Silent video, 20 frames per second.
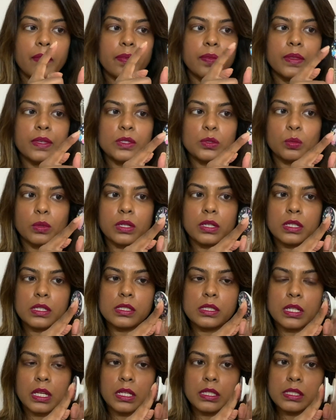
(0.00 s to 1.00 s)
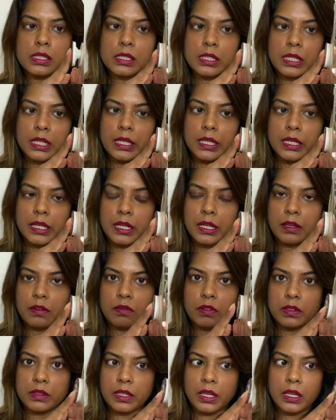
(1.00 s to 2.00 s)
This one is nice, sleek and
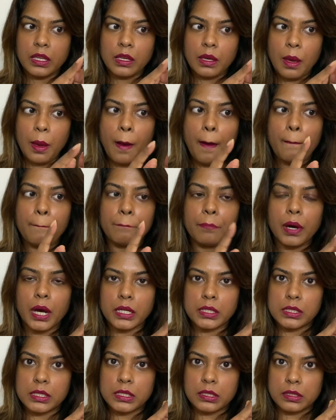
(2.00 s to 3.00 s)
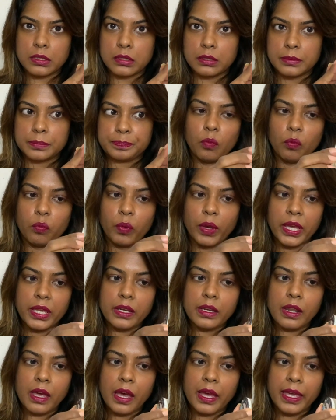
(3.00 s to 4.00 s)
everything. But
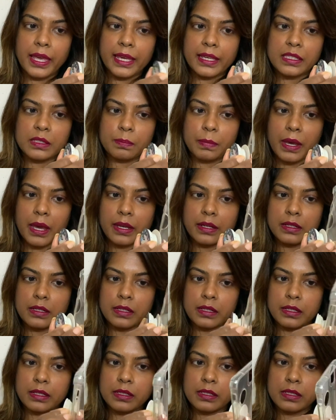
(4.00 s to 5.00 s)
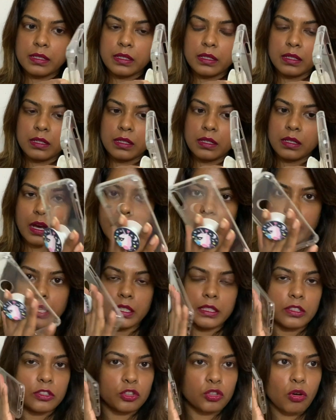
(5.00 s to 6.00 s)
when I expand it, I
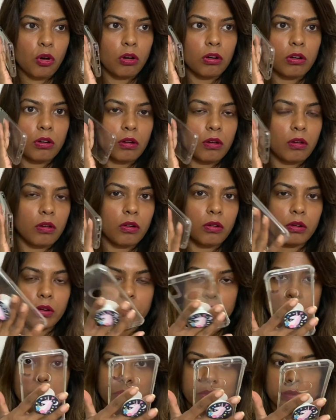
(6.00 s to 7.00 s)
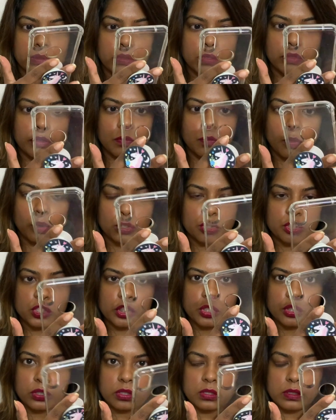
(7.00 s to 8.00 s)
either talk or, you know,
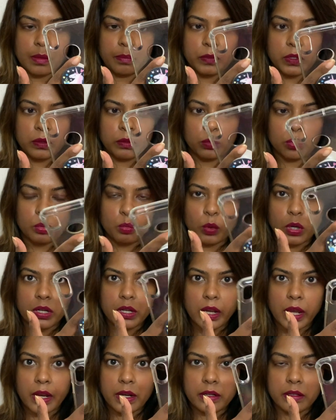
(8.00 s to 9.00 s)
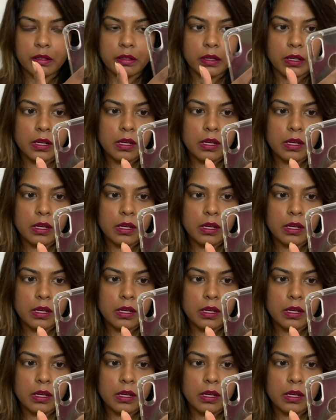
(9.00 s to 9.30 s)
watch something with one hand,